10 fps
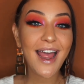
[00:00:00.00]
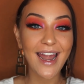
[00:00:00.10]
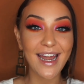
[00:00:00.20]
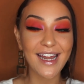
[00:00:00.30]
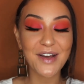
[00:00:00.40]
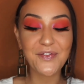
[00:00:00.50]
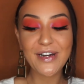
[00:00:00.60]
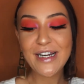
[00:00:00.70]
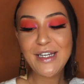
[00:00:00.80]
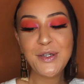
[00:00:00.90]
a
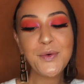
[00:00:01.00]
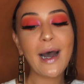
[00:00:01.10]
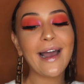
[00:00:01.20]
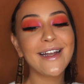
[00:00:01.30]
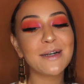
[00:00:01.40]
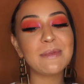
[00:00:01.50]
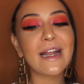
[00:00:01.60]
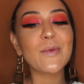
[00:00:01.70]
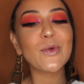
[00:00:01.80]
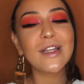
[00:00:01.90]
very new item that
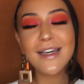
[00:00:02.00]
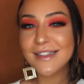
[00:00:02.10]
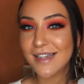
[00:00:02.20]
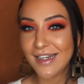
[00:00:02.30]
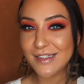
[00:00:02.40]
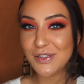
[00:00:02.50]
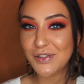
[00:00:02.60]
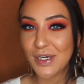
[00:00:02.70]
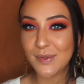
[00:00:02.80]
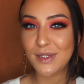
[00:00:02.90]
I'm really excited to
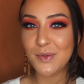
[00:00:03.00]
share with you